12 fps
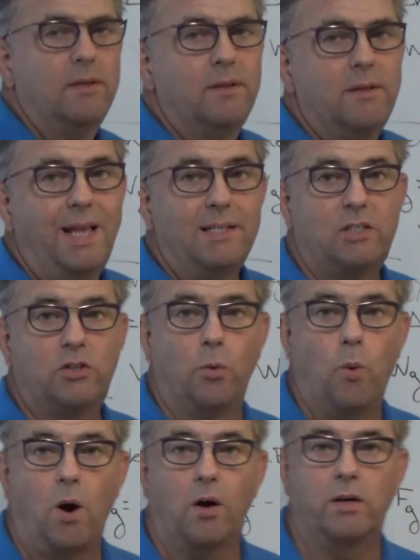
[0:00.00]
That's the
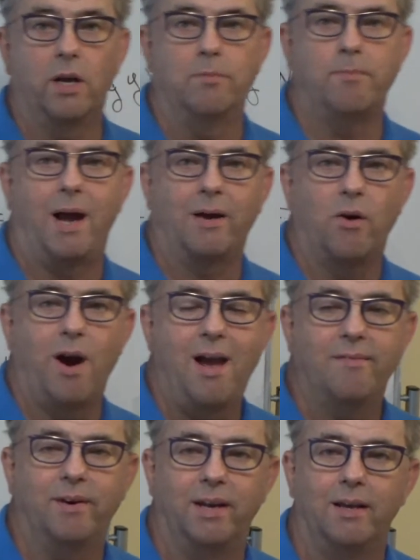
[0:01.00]
work done by
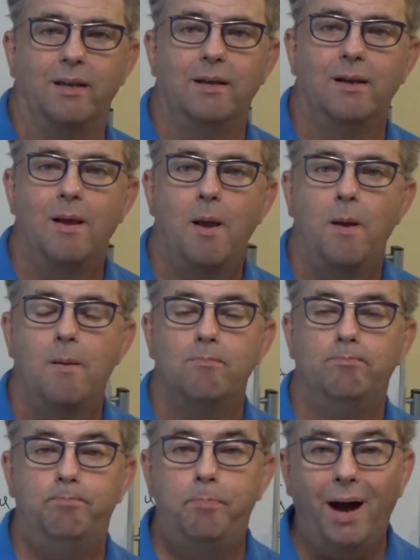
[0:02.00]
gravity.
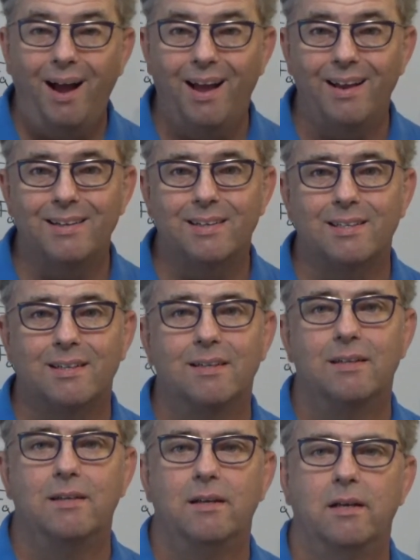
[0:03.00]
But
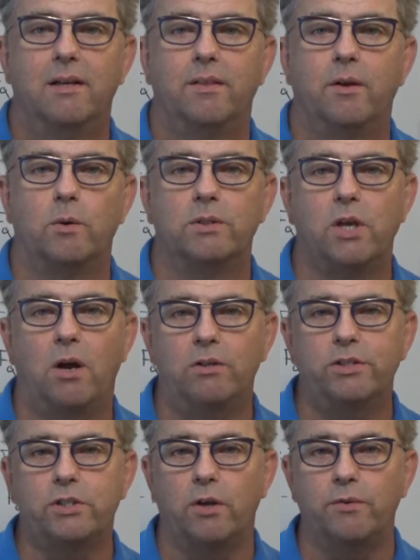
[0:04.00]
there was
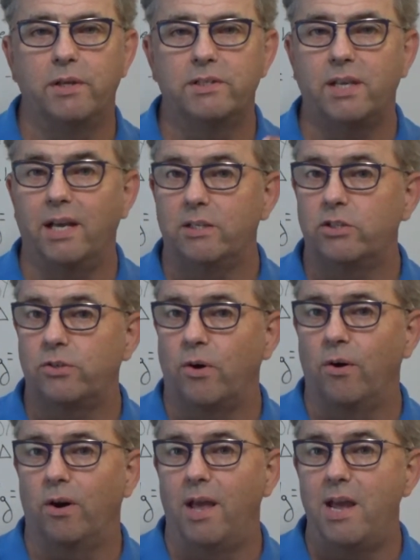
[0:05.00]
also this
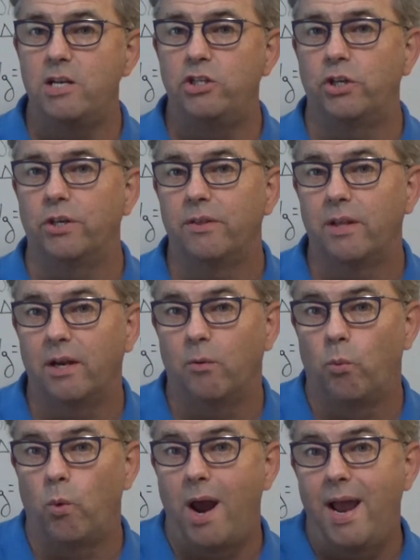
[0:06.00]
external agent that
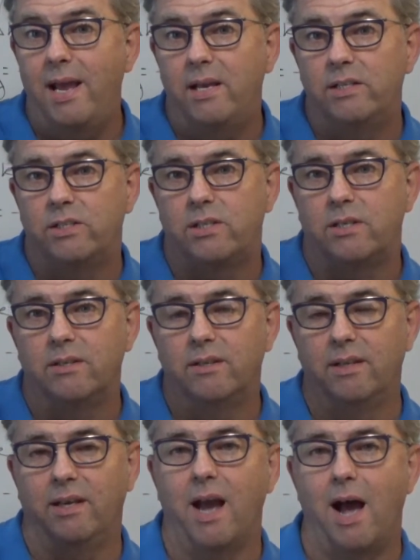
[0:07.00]
raised
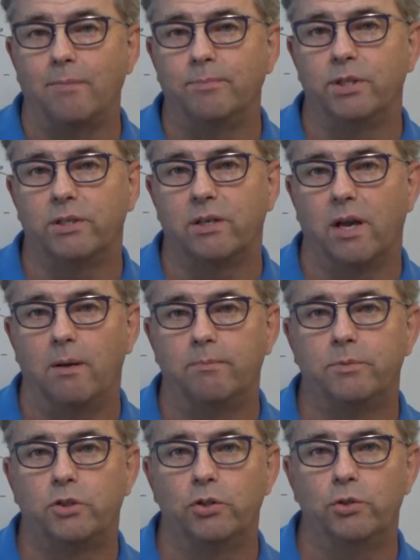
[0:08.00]
the object
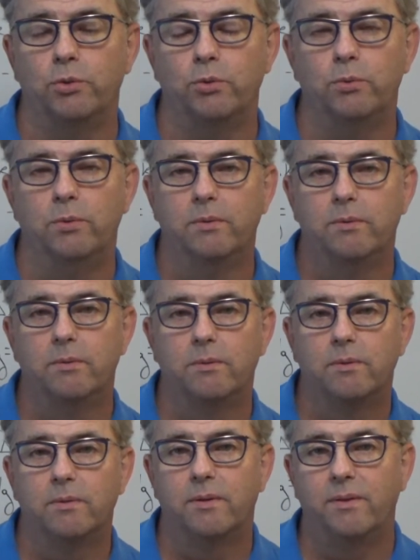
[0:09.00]
up to
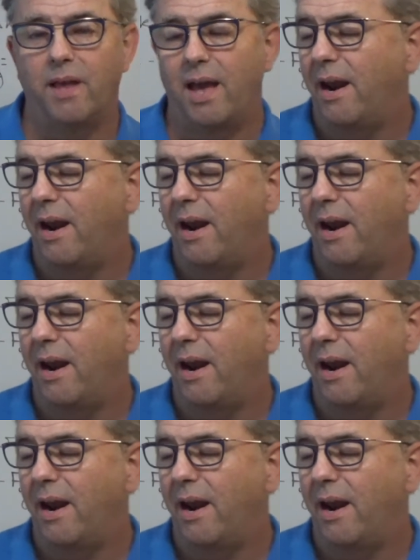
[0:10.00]
that